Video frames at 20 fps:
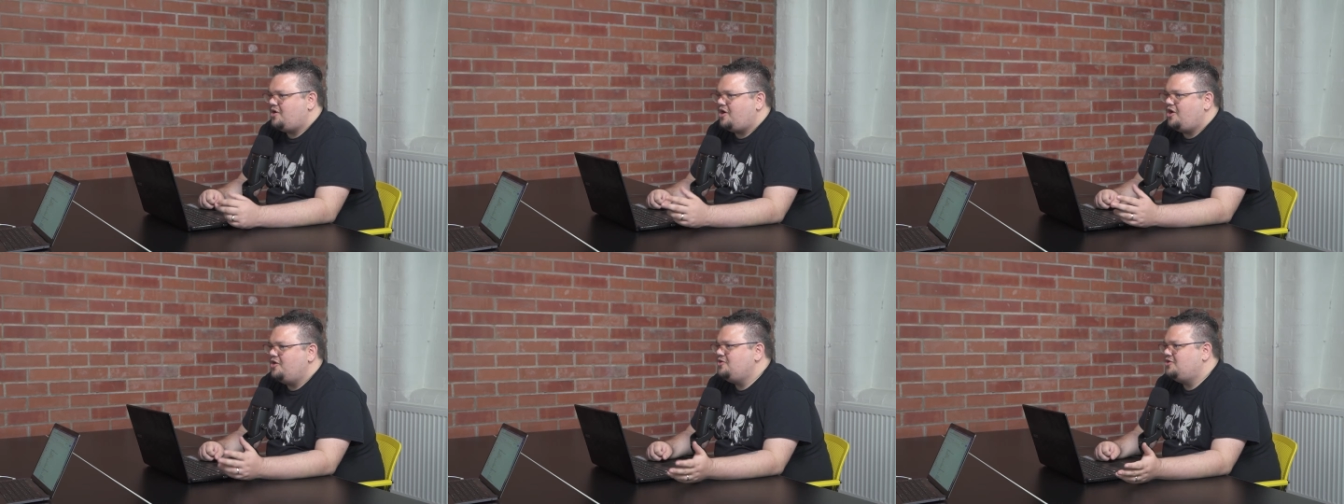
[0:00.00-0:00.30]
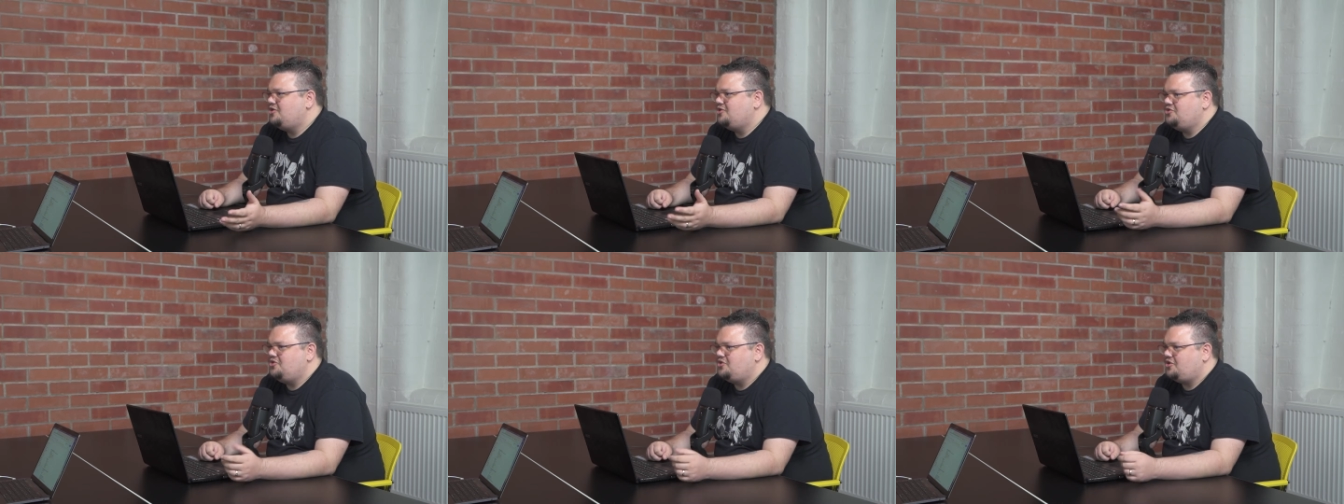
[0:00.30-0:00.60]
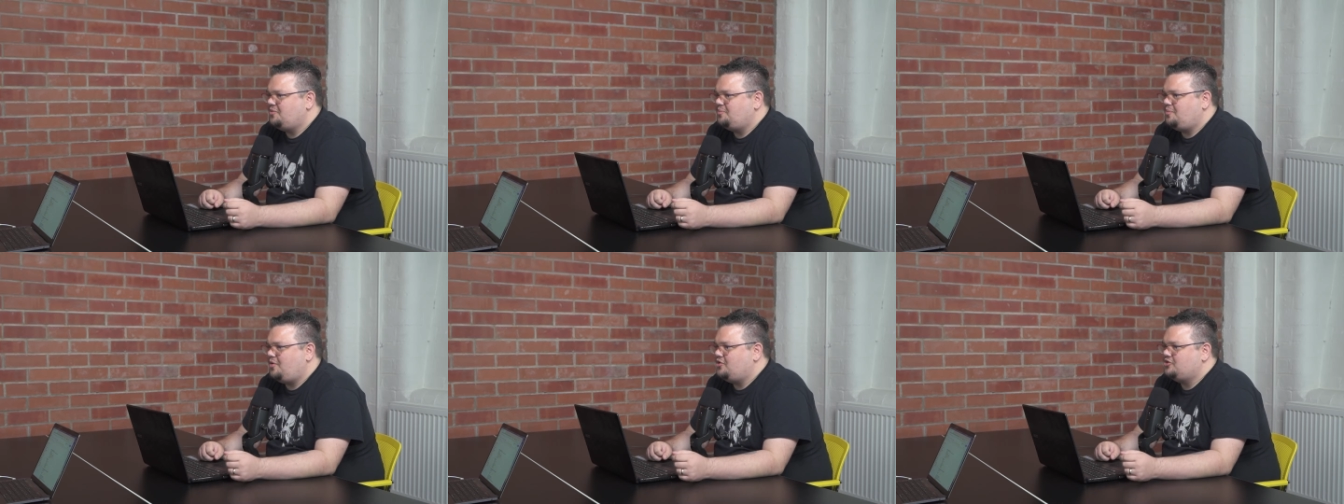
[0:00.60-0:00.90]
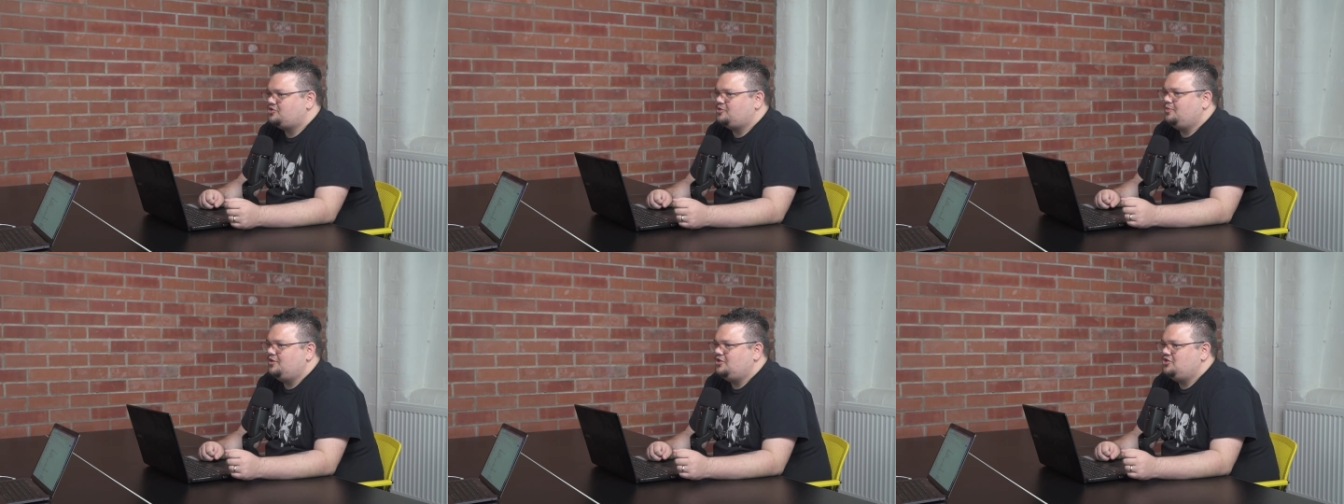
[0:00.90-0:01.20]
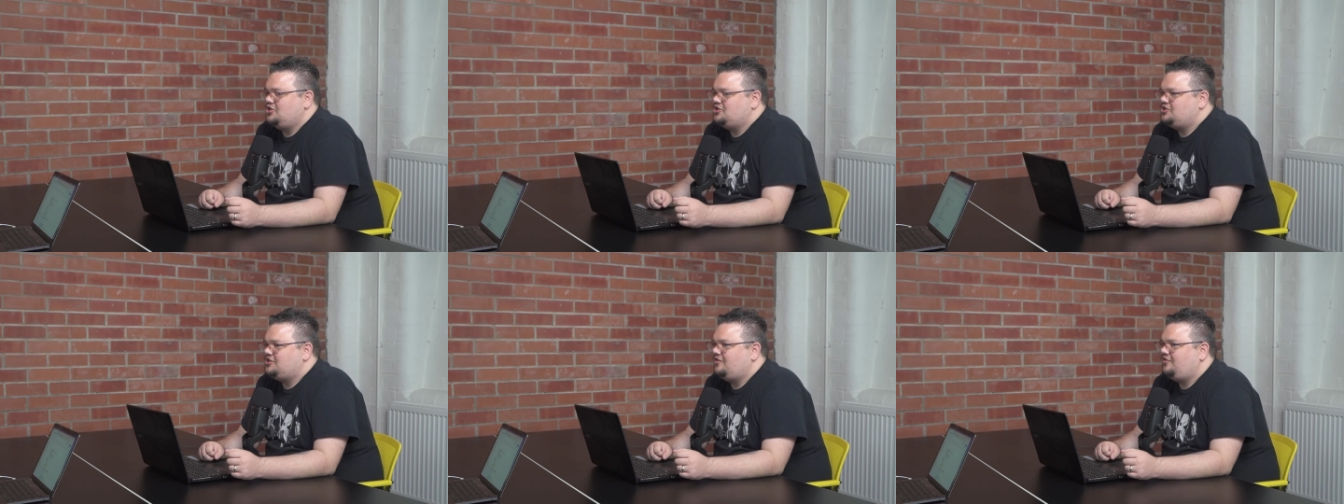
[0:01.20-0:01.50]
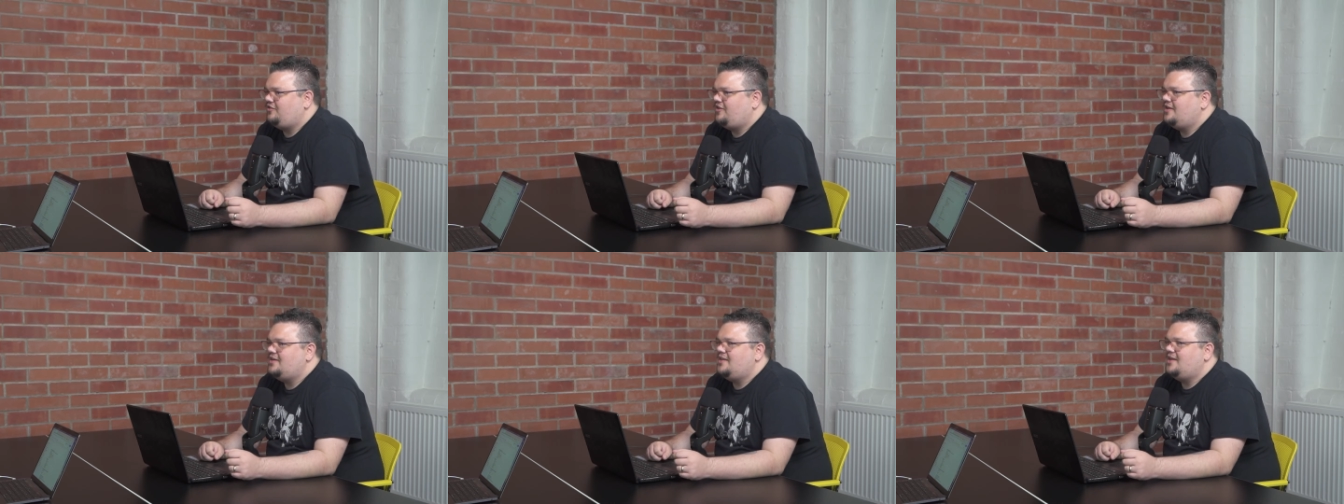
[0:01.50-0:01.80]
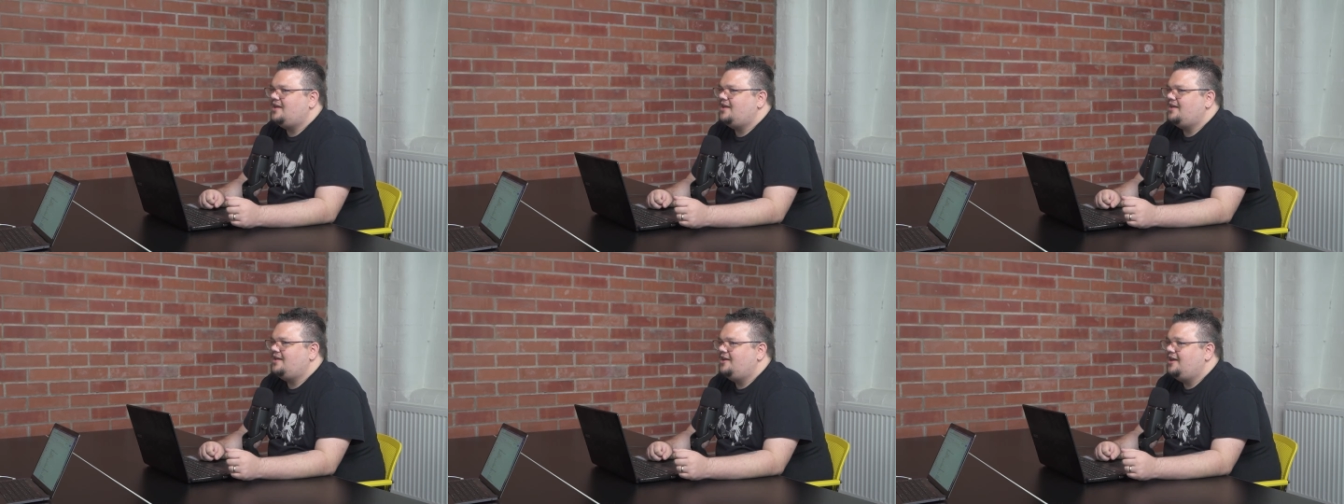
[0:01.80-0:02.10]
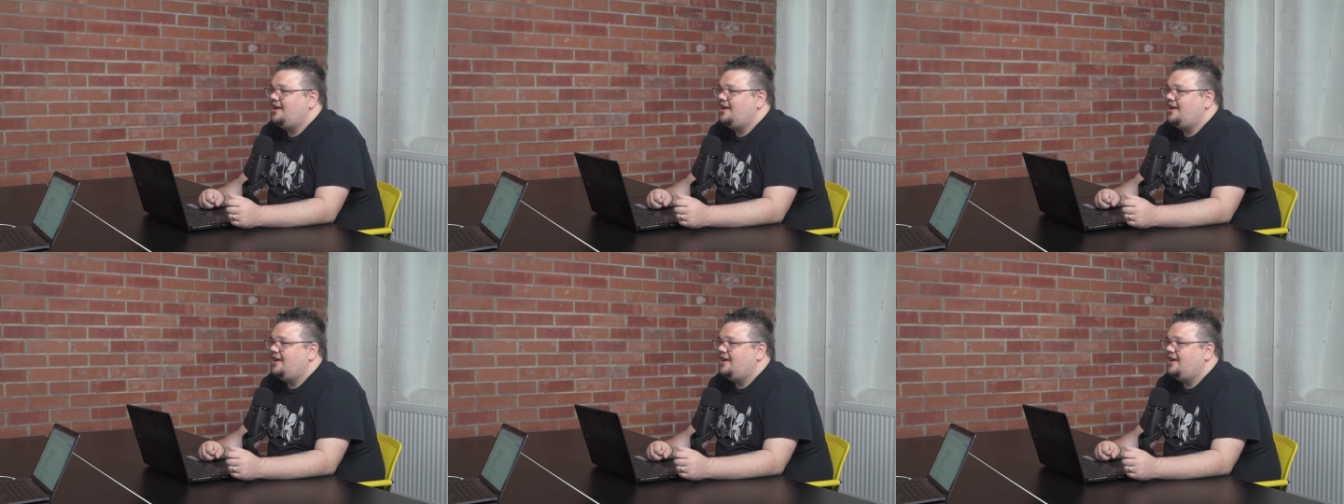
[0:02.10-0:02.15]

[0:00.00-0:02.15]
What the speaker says: how can you possibly justify that?